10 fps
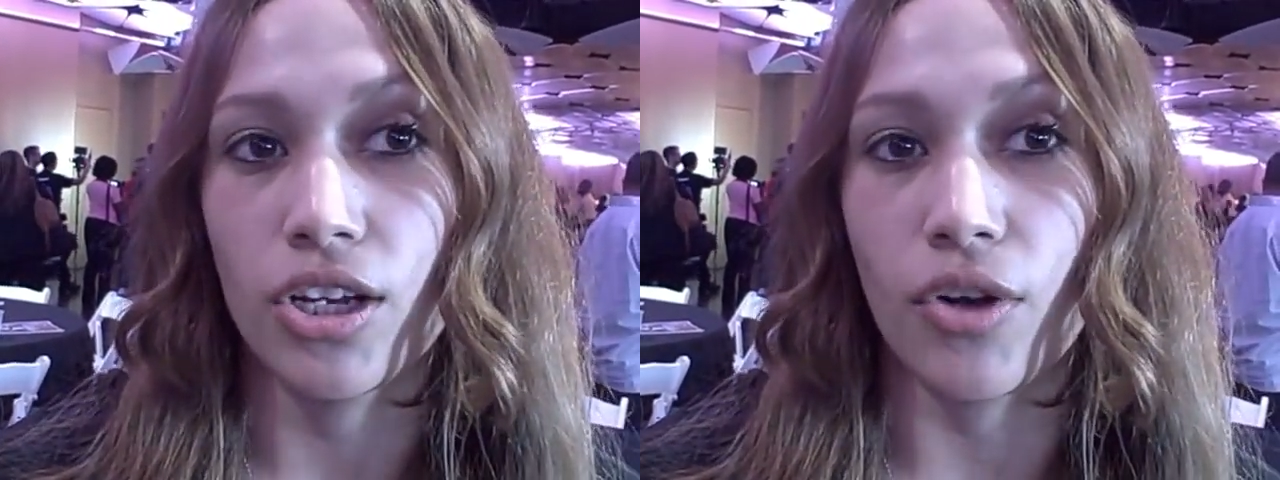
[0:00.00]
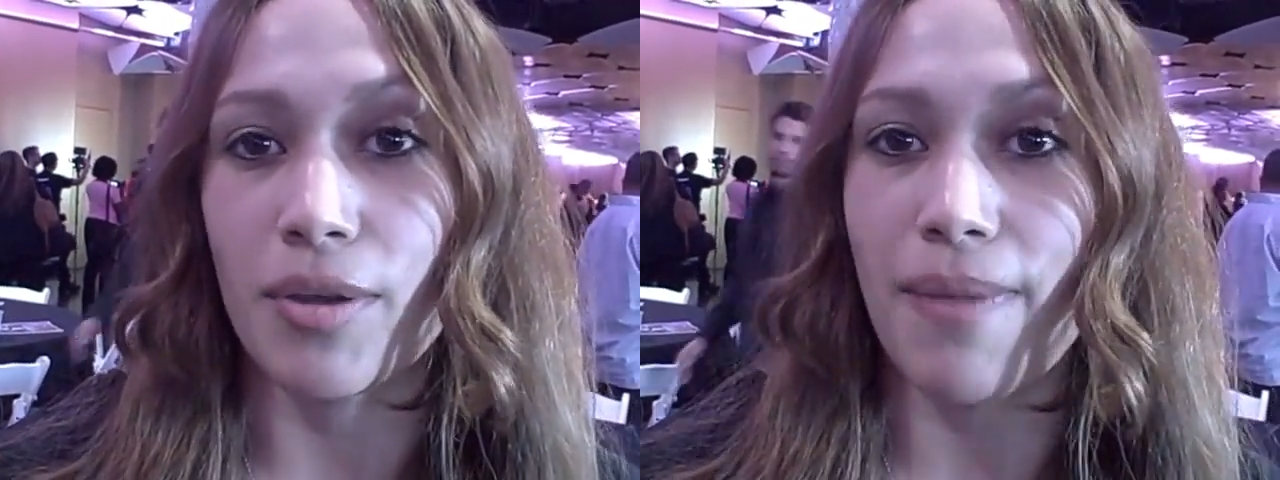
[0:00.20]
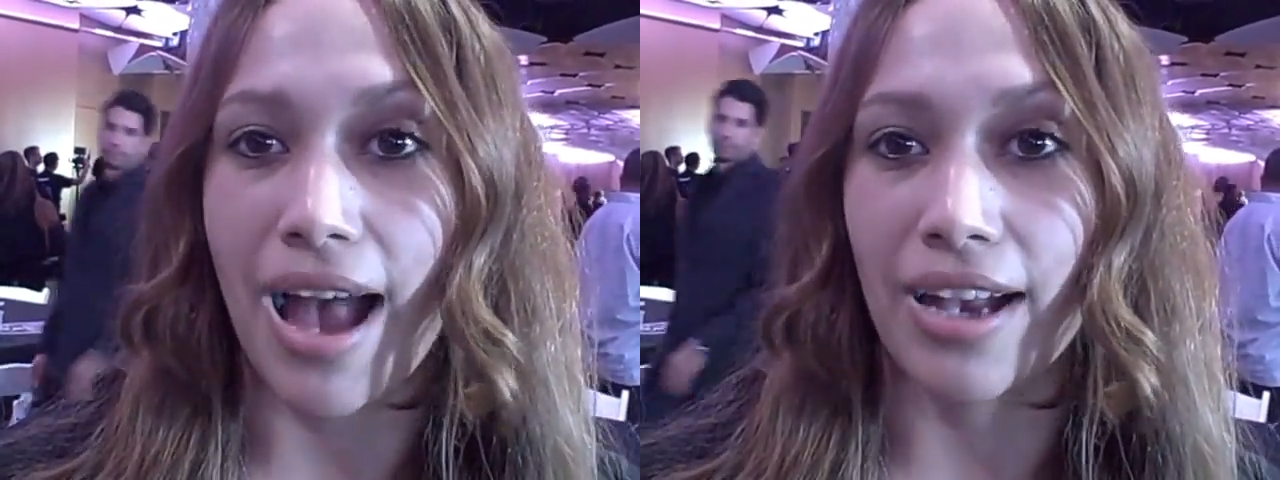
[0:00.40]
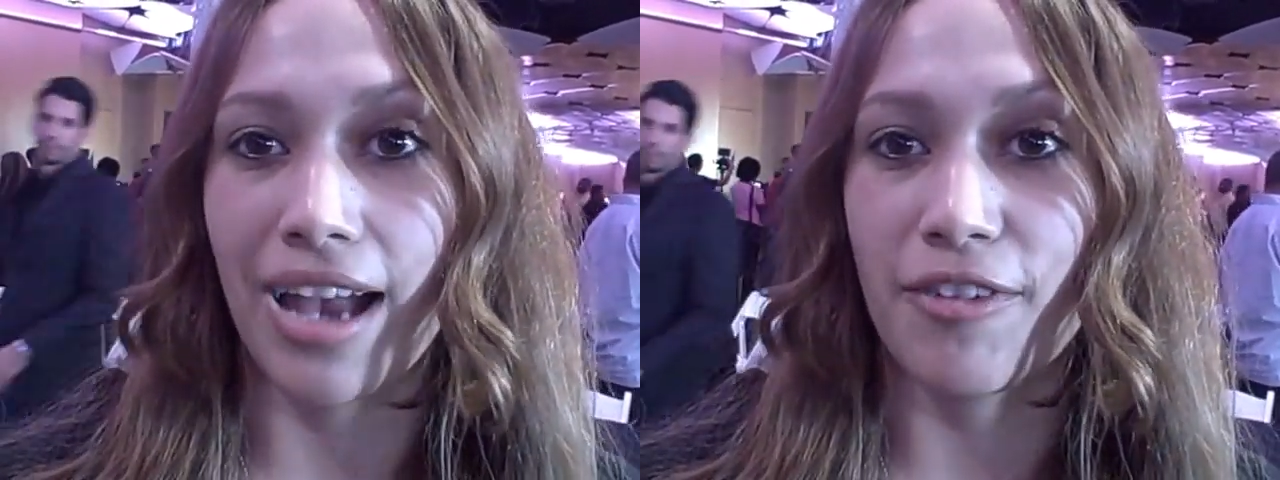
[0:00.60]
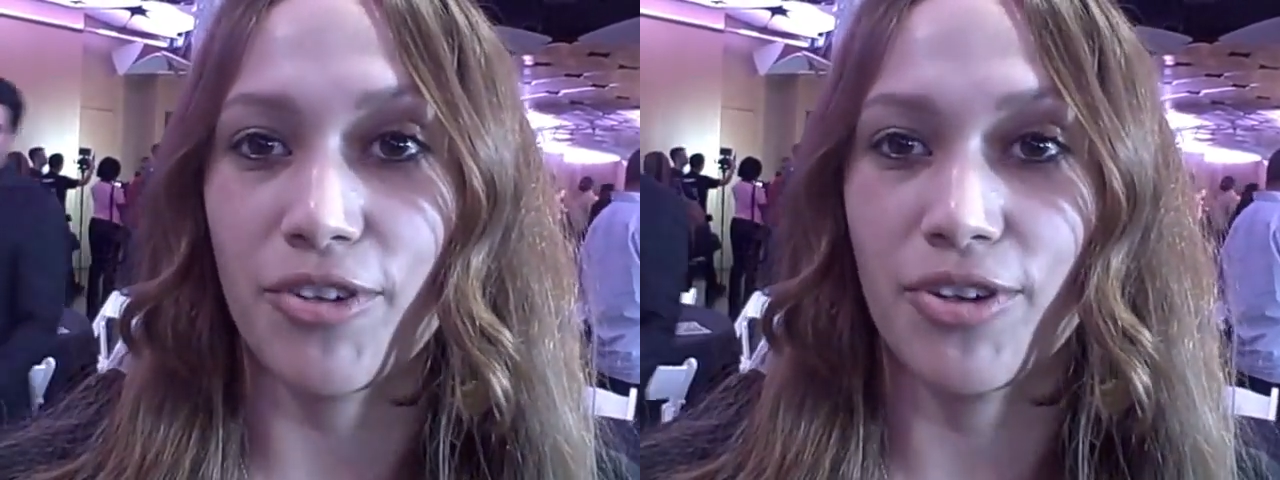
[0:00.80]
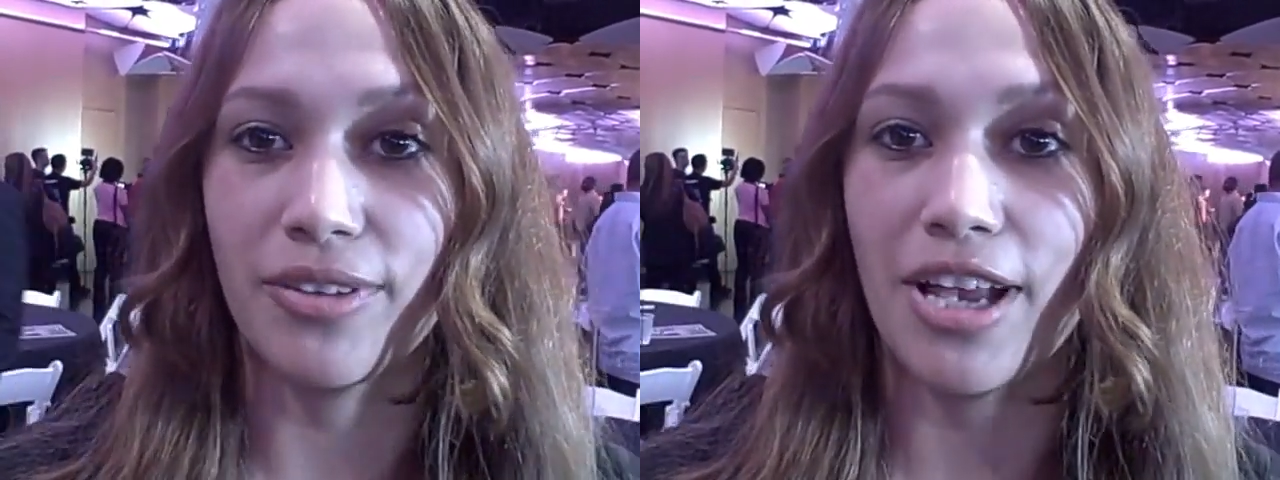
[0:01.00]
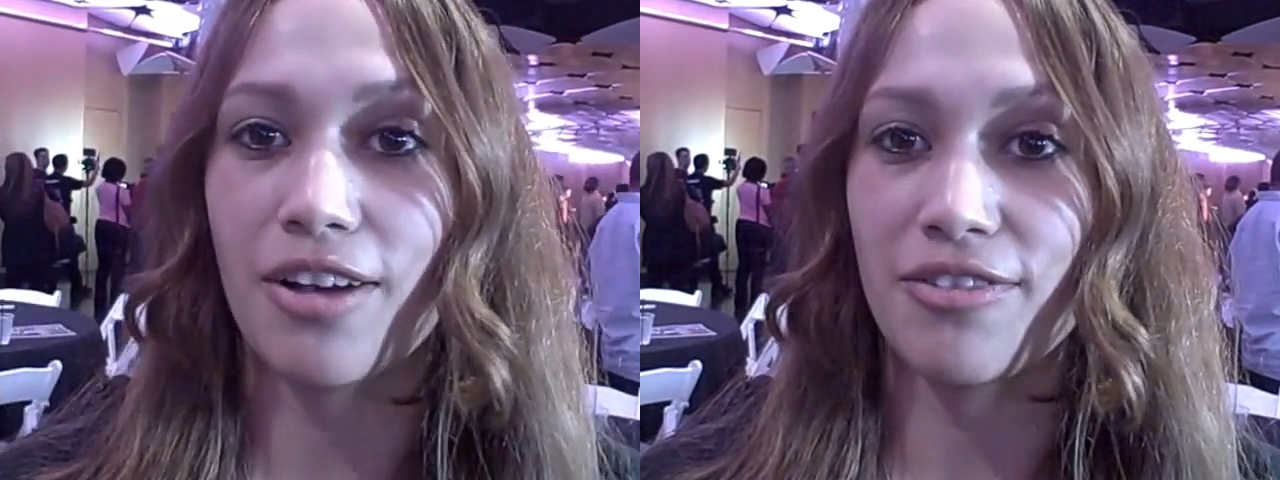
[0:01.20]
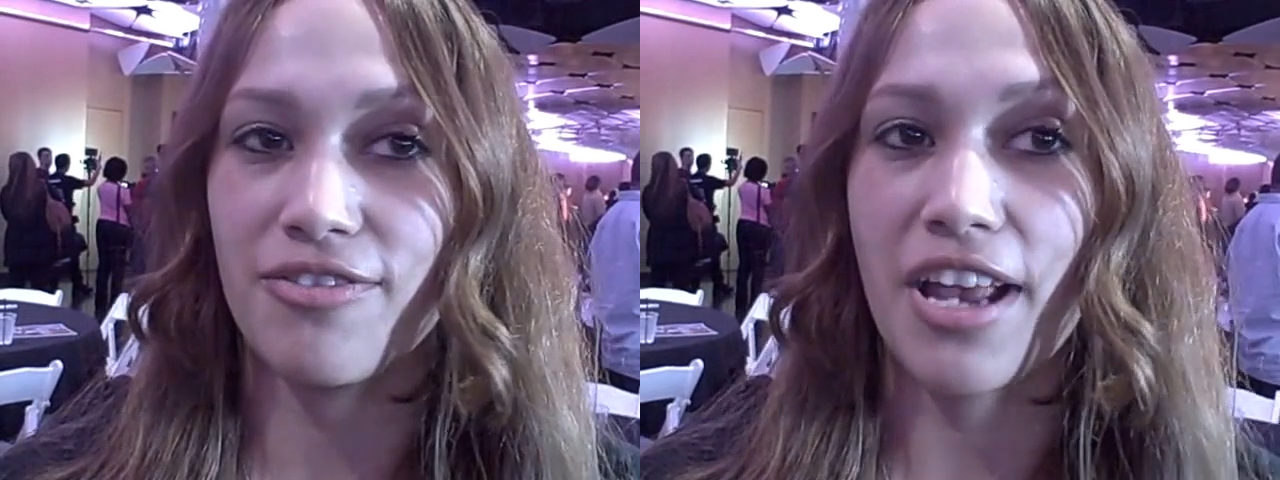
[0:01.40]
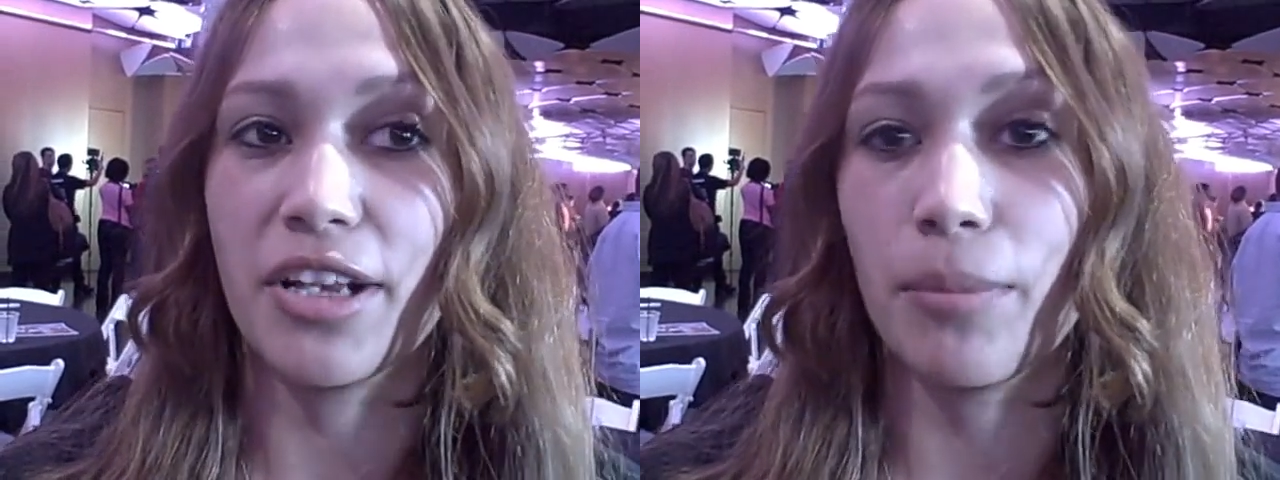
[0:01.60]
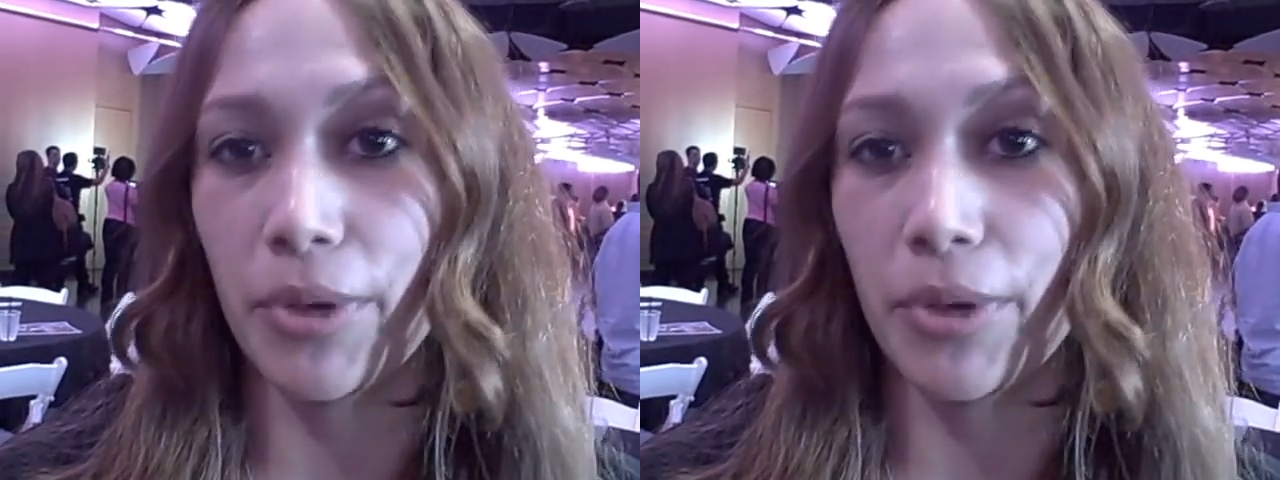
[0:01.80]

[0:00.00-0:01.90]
going back after your layoff and fighting